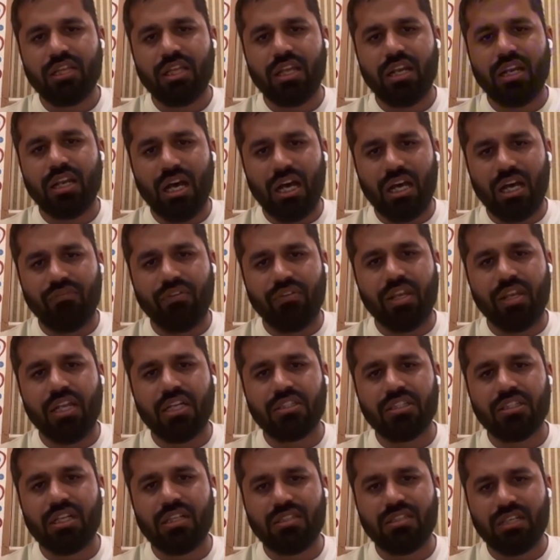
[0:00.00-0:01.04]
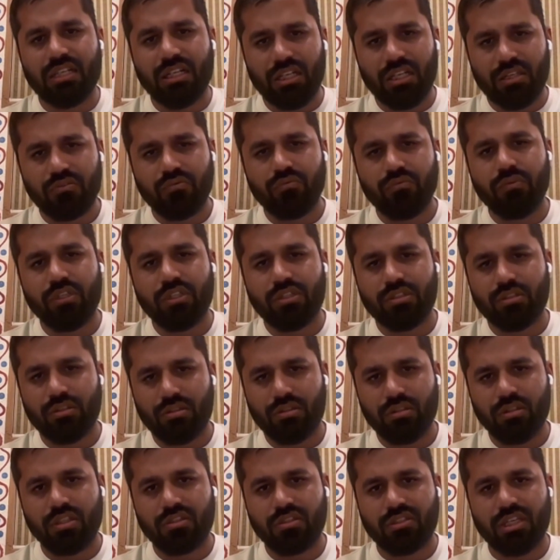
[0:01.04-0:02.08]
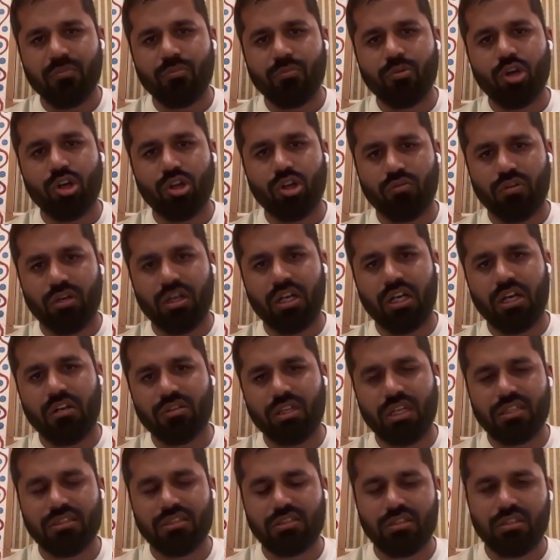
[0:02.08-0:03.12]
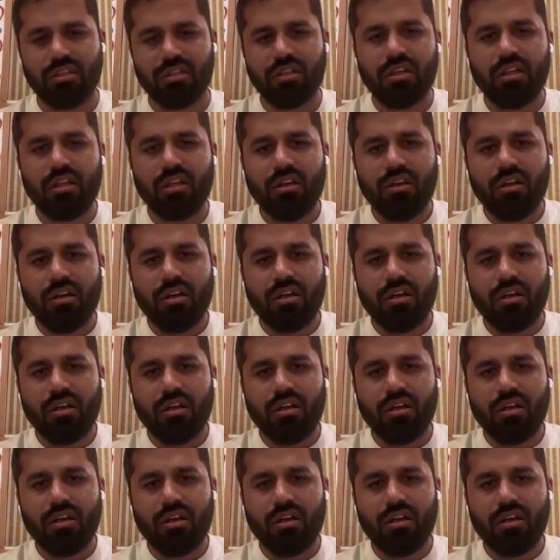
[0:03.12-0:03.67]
There are financial incentives, which the scheme got over. Now there is a